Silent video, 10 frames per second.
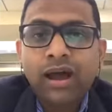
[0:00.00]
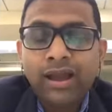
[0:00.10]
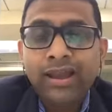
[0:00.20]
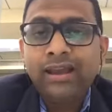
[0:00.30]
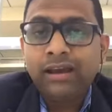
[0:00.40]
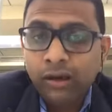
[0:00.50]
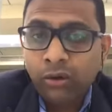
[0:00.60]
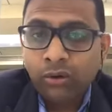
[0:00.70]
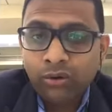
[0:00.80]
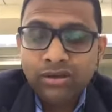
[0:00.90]

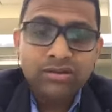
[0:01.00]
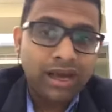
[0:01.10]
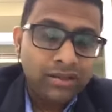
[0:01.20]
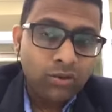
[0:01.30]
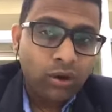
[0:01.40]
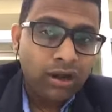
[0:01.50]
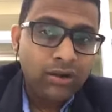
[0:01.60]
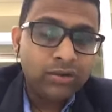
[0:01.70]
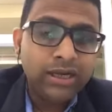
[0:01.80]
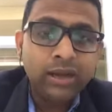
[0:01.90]
iGlow. So as you all know
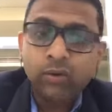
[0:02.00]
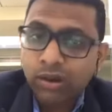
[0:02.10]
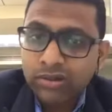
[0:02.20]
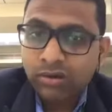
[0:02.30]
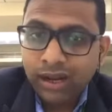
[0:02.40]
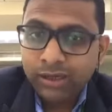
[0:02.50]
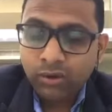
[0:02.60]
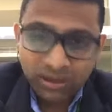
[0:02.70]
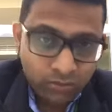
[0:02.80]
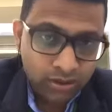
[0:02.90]
that, I would also like to
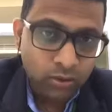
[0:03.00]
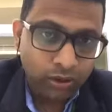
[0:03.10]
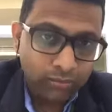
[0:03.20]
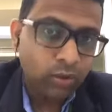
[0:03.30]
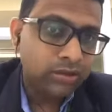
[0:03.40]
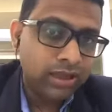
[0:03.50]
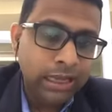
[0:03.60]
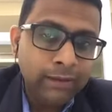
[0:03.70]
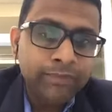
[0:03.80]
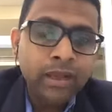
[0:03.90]
request you one more
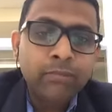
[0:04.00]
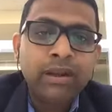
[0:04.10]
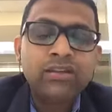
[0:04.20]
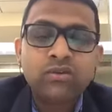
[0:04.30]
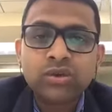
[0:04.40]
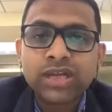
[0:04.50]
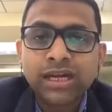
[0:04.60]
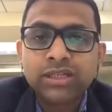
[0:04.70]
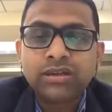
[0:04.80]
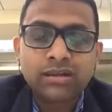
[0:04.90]
thing. Please do
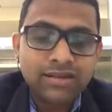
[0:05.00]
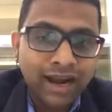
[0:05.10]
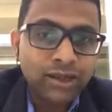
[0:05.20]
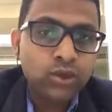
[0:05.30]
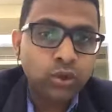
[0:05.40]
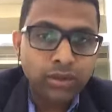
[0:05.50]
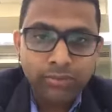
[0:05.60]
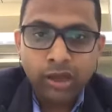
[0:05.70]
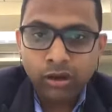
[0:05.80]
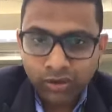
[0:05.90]
start shooting me
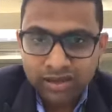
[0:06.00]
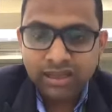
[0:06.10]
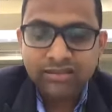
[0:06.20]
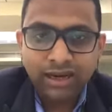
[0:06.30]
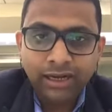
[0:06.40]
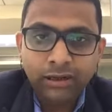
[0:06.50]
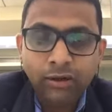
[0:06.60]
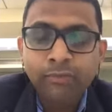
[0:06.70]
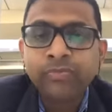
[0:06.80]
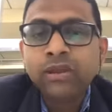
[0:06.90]
your questions right
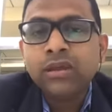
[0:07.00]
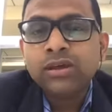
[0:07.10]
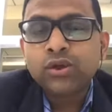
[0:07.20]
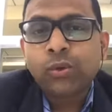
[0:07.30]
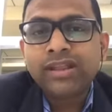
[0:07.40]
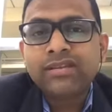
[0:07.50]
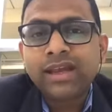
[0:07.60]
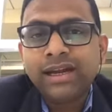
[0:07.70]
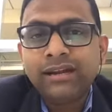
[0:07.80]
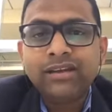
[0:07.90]
now. So once I
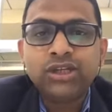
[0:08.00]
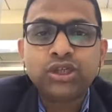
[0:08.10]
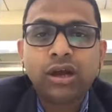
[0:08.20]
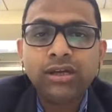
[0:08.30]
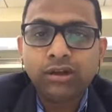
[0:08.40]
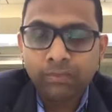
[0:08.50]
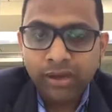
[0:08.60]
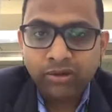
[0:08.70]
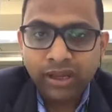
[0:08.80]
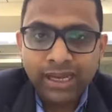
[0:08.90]
end this short topic
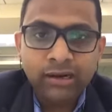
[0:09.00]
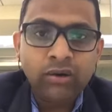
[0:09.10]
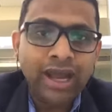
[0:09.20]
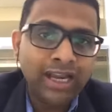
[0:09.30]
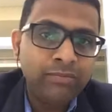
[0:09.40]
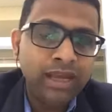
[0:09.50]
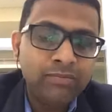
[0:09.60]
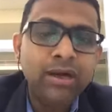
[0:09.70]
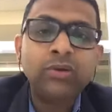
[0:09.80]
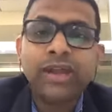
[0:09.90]
on iGlow, I will be
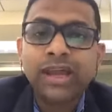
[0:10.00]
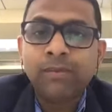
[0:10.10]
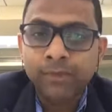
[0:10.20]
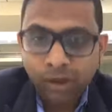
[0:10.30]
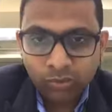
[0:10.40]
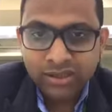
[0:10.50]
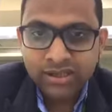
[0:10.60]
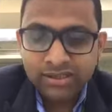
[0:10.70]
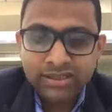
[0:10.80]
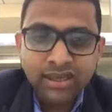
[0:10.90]
able to take up your
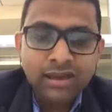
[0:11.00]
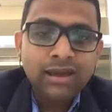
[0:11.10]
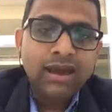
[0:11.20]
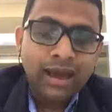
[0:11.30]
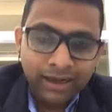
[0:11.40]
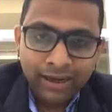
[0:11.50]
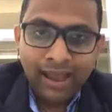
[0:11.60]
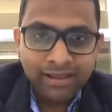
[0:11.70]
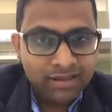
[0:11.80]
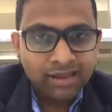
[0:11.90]
questions and
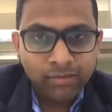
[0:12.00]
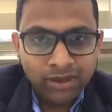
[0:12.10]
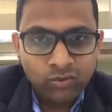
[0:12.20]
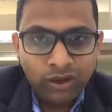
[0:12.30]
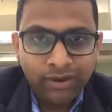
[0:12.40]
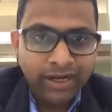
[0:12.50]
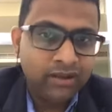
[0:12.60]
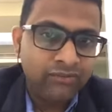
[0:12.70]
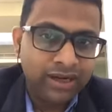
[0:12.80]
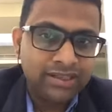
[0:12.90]
answer them as well, my dear
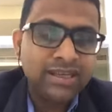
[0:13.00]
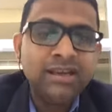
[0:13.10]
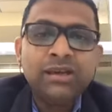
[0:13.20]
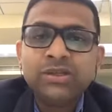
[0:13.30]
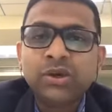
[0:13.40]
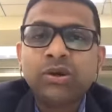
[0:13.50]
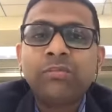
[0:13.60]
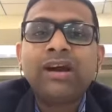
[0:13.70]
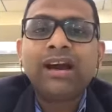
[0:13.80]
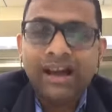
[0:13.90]
friends.
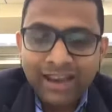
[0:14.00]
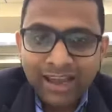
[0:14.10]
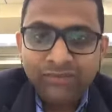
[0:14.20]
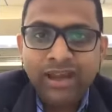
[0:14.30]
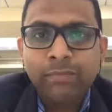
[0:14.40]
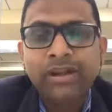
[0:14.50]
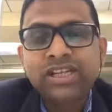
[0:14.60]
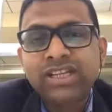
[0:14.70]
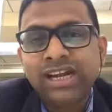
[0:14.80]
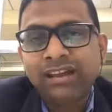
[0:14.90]
So again, we
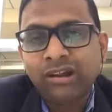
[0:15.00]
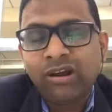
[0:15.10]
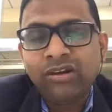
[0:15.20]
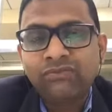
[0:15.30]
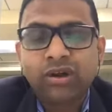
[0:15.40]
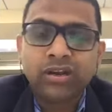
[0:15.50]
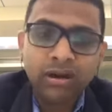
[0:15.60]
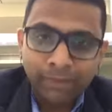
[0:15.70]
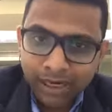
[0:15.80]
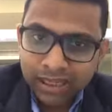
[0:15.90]
appreciate a lot for your
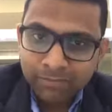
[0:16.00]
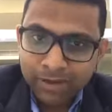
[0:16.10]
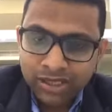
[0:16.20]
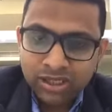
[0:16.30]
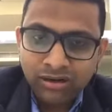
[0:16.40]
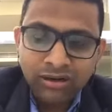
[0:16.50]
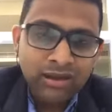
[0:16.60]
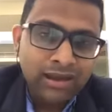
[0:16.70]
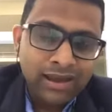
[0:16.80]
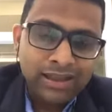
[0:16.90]
participation
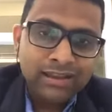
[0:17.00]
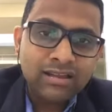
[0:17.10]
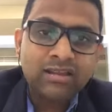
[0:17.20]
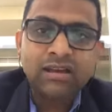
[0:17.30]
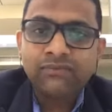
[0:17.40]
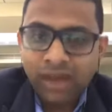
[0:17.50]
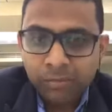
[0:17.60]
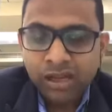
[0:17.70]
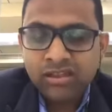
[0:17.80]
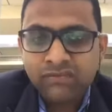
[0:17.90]
in this
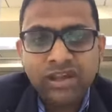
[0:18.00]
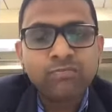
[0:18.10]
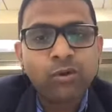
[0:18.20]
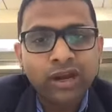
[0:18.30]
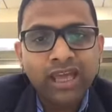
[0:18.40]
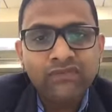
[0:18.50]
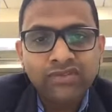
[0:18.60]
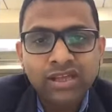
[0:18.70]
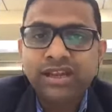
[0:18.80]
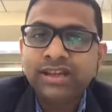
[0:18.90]
fabulous Facebook live
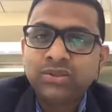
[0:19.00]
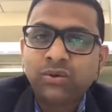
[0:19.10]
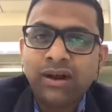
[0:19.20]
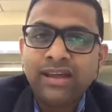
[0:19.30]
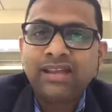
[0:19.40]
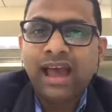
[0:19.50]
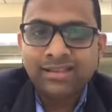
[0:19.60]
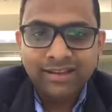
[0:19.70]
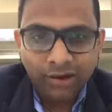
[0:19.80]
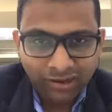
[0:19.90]
series called as Ask
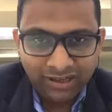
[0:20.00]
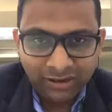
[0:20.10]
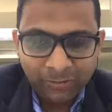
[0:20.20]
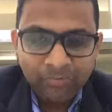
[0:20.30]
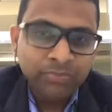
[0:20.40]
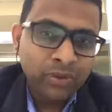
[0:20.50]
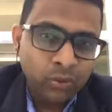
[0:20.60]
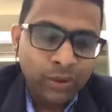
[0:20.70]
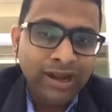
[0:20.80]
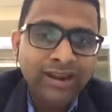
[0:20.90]
the Doctor.
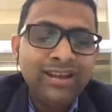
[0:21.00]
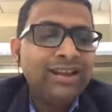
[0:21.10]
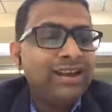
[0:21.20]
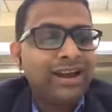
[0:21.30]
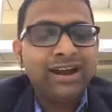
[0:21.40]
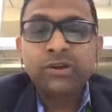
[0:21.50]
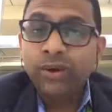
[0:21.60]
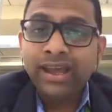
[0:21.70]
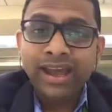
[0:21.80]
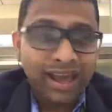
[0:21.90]
Well,
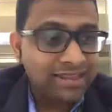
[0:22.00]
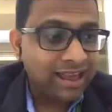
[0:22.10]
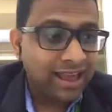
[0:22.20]
today, as